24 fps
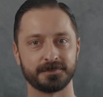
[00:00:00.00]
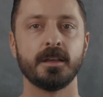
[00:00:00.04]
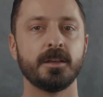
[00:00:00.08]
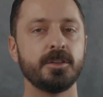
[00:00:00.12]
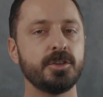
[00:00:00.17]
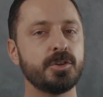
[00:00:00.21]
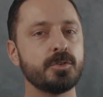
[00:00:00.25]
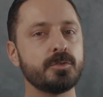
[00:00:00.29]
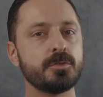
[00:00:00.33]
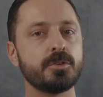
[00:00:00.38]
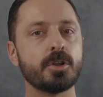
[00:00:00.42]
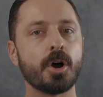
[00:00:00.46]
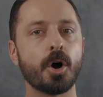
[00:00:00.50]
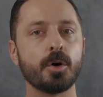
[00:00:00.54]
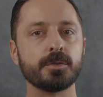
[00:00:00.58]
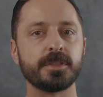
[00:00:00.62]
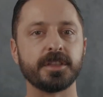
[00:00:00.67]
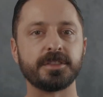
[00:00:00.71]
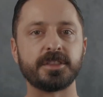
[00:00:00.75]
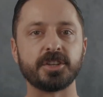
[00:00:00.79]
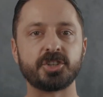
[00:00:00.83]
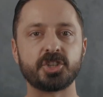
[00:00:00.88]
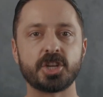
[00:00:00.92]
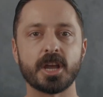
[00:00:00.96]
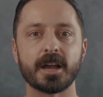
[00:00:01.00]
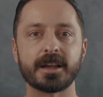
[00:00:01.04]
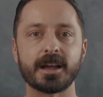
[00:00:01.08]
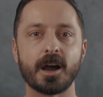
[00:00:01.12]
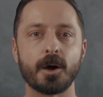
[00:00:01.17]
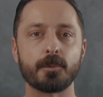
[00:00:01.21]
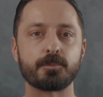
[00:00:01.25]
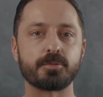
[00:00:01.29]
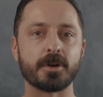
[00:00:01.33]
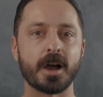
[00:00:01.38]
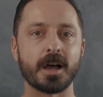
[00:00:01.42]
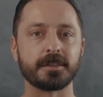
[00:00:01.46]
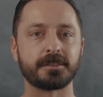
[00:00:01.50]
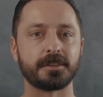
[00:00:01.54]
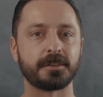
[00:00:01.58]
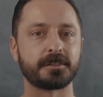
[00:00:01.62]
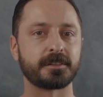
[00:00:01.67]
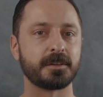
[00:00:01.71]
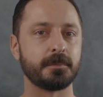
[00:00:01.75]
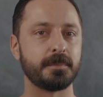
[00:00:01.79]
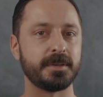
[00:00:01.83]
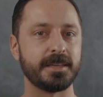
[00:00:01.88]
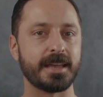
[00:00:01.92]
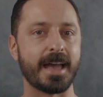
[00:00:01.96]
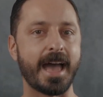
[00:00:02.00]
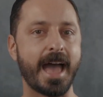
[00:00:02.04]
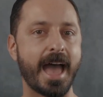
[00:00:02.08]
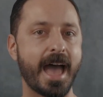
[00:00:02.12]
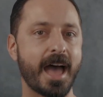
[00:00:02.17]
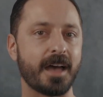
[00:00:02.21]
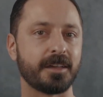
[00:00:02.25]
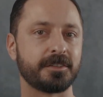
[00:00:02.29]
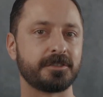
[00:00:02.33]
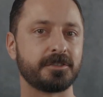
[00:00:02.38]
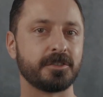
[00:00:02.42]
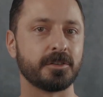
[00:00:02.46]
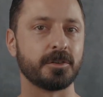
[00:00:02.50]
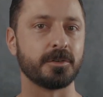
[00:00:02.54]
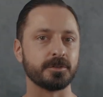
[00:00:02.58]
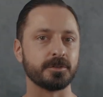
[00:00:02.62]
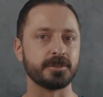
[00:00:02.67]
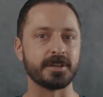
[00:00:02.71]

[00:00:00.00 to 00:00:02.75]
You know that the checkout process can be a hassle.